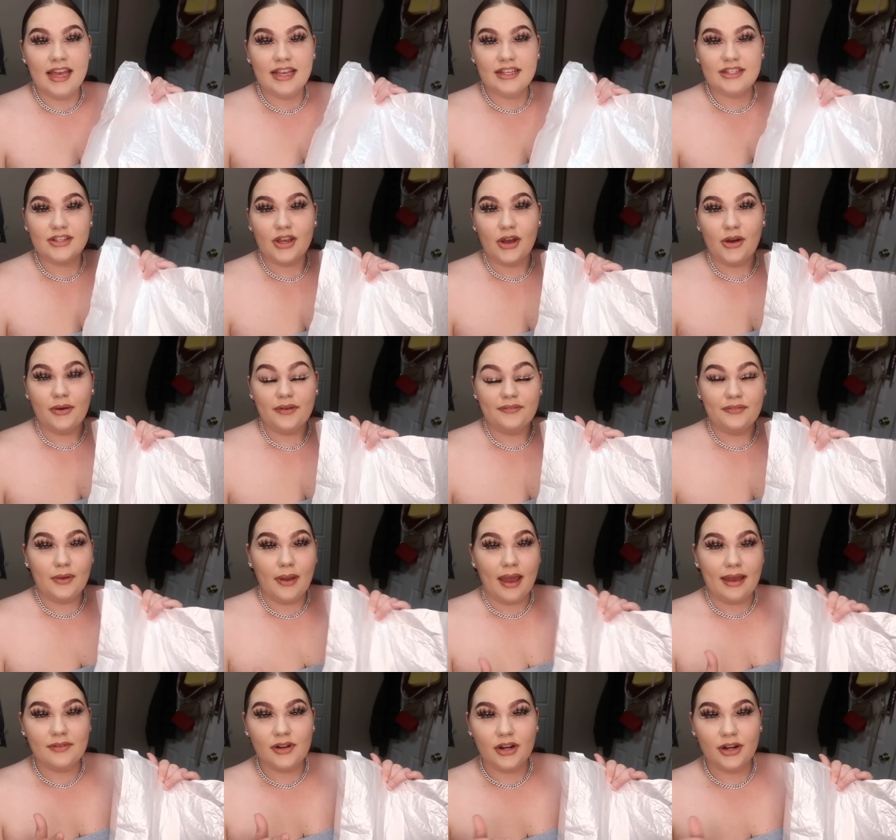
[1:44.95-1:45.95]
So if you
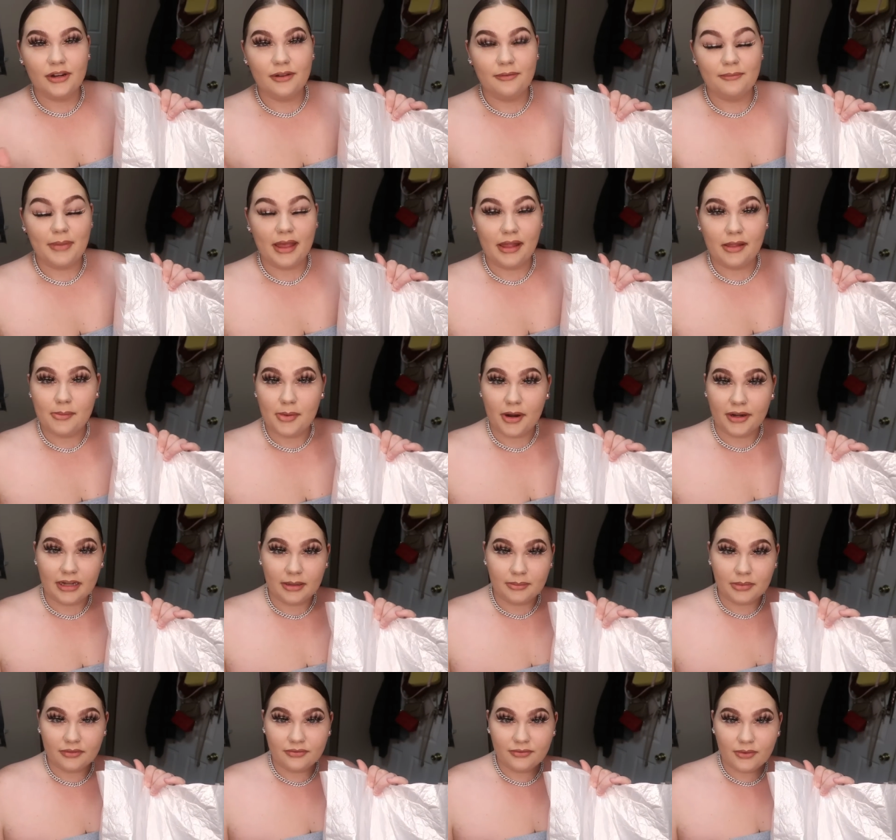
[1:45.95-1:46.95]
haven't heard of Bella
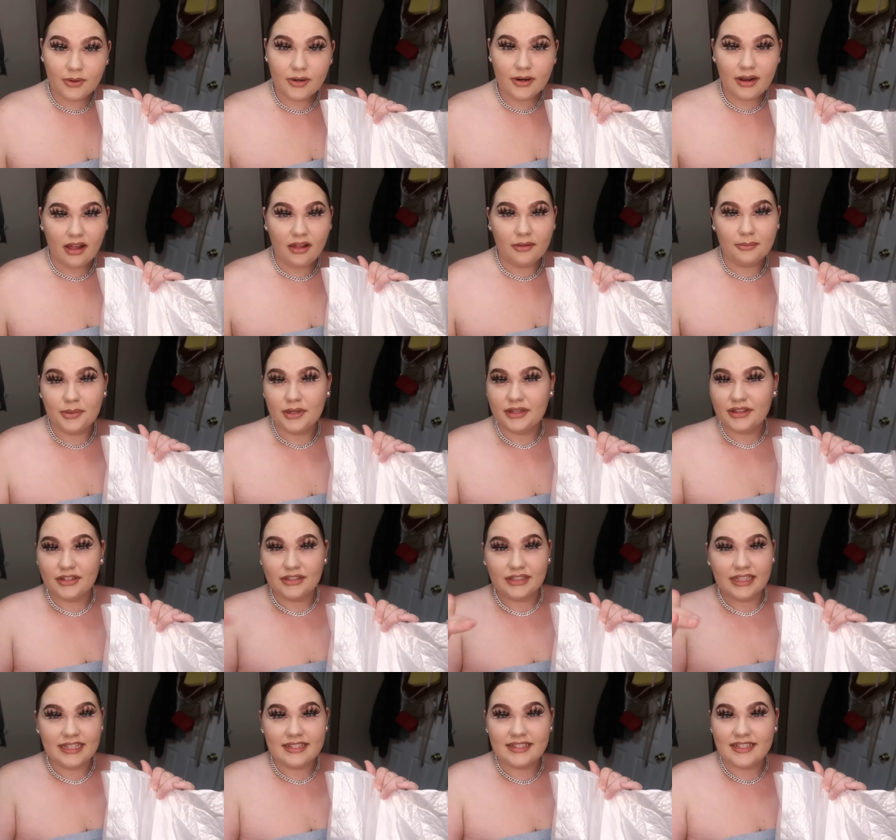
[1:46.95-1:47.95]
Barnett before, I'll put
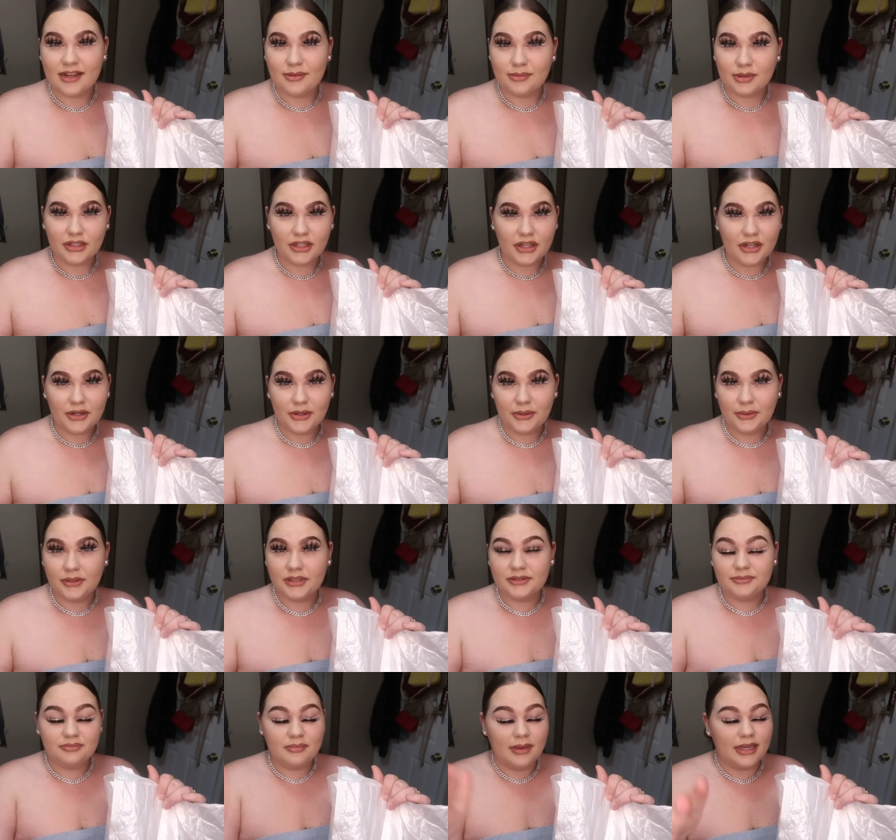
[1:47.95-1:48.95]
their links down
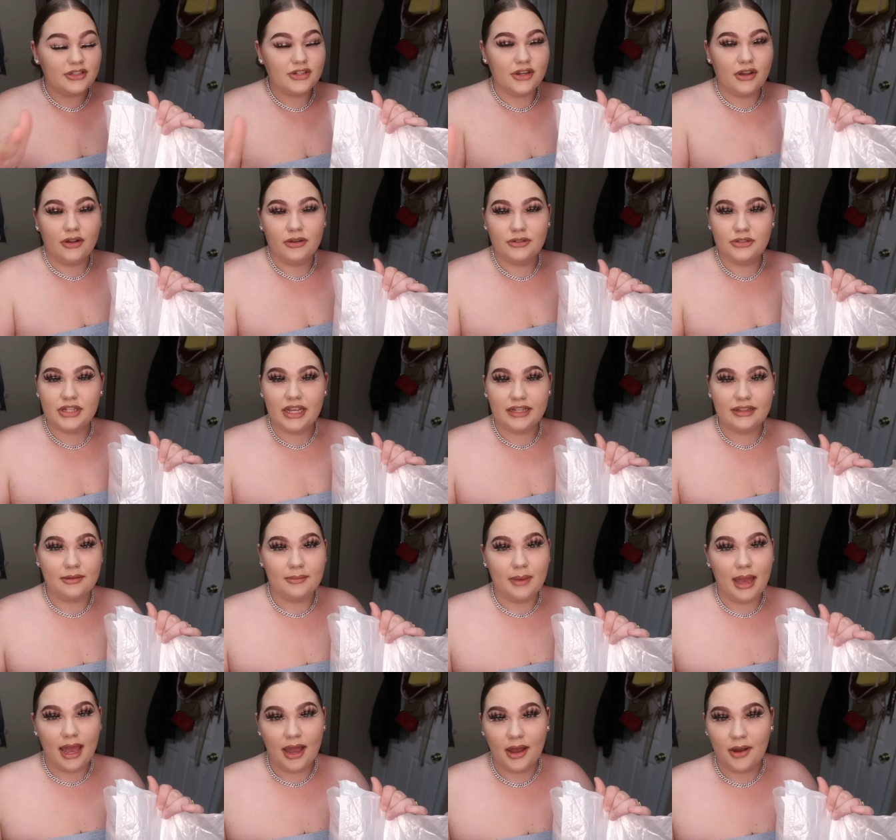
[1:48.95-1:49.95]
below. Make sure y'all go check
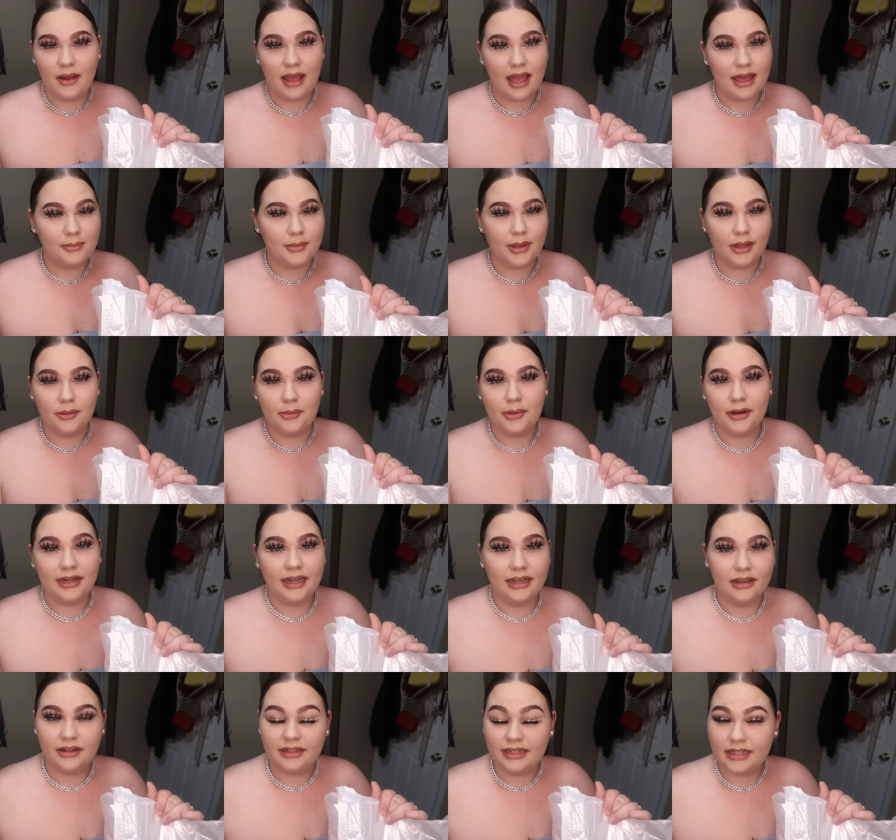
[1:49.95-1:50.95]
them out at Bella
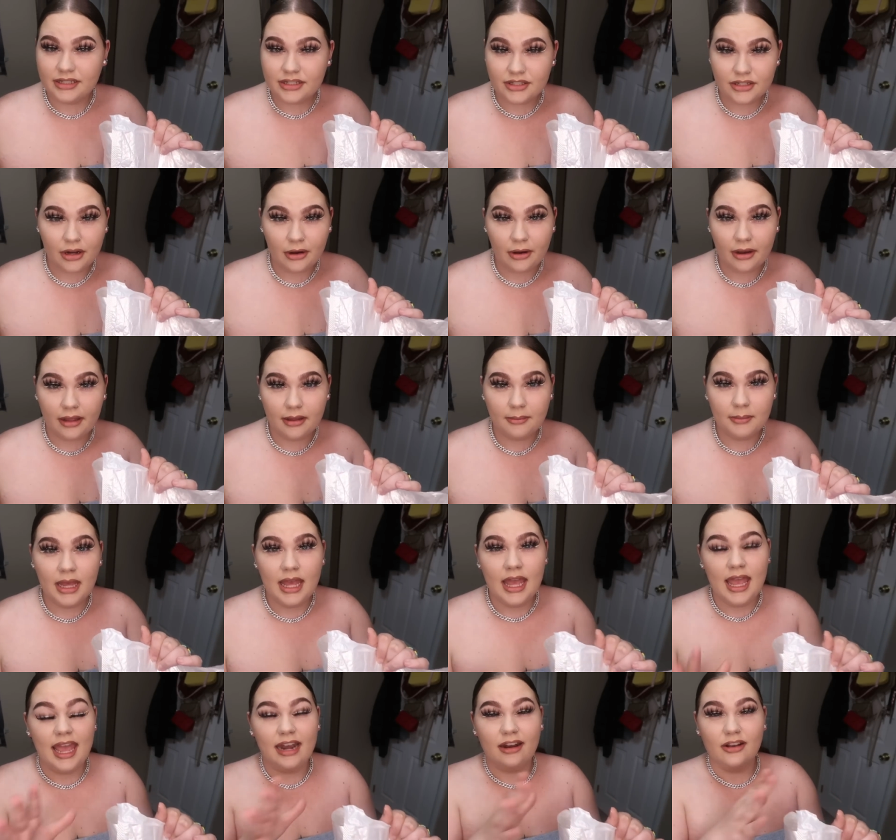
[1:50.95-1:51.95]
Barnett on Instagram.
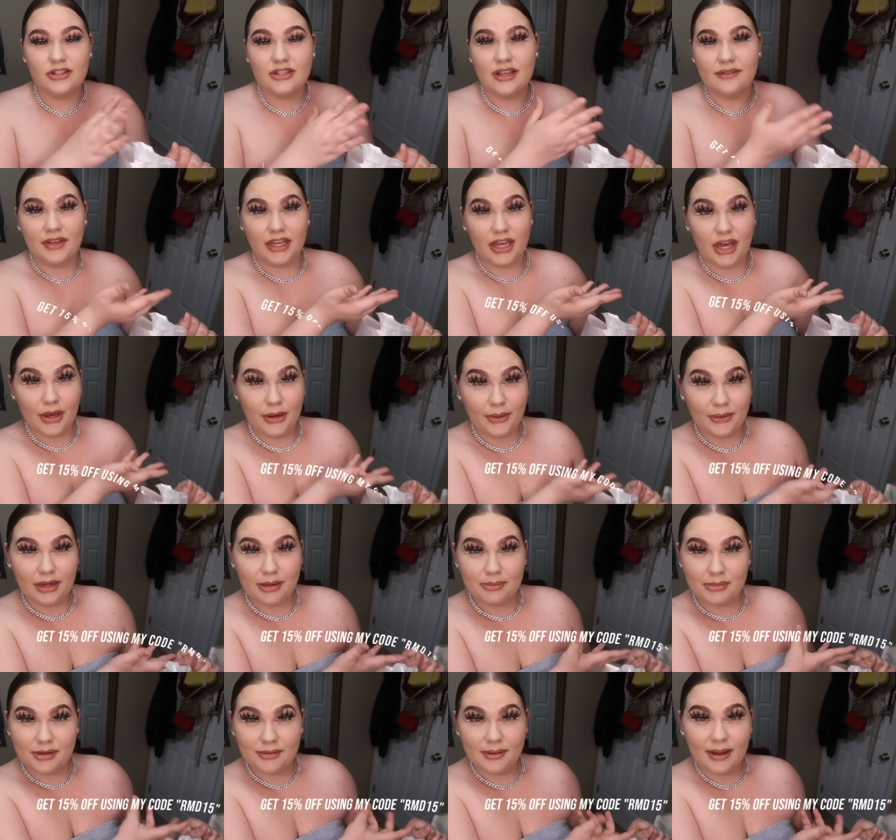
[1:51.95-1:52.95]
And I also have a code
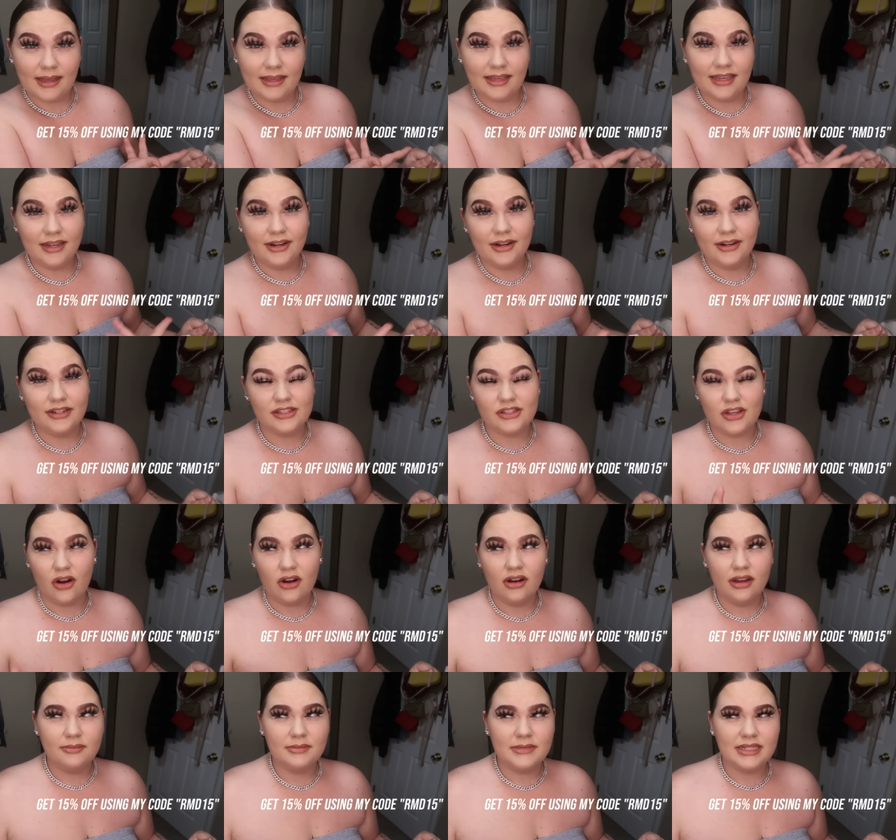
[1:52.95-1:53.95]
I'll put right here. It's
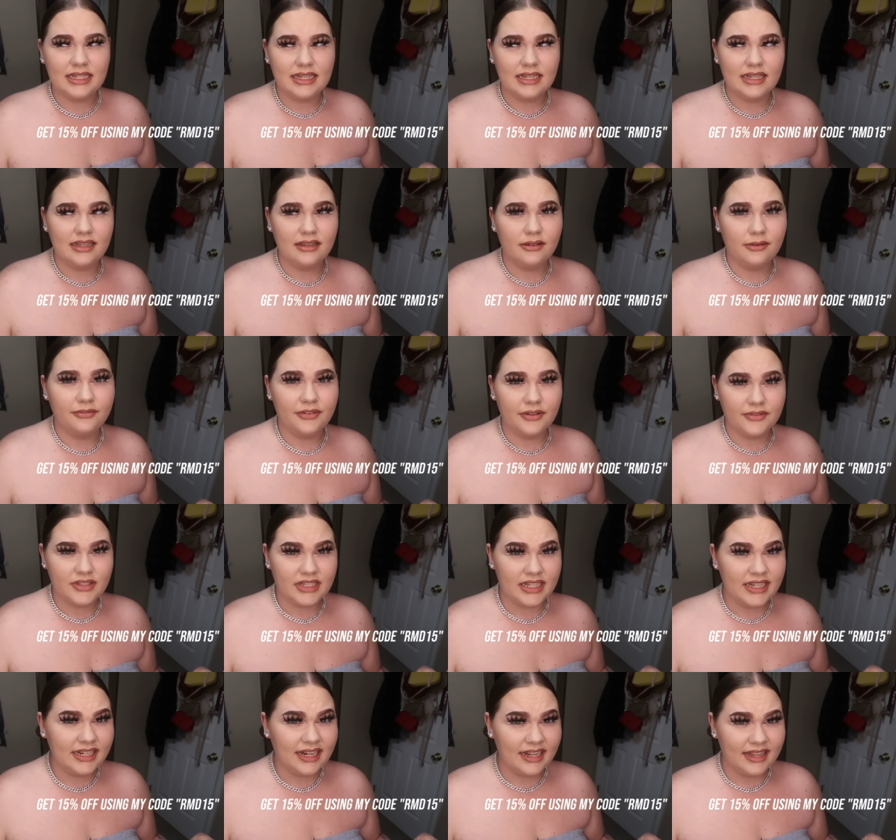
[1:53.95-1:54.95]

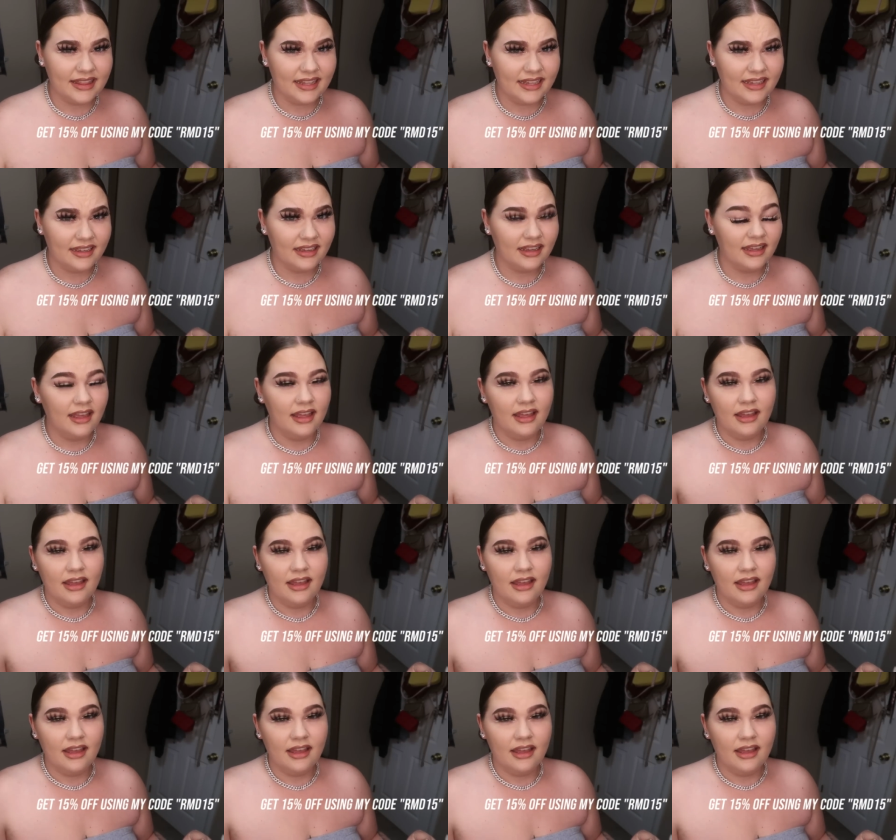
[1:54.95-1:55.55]
RMD15, I think,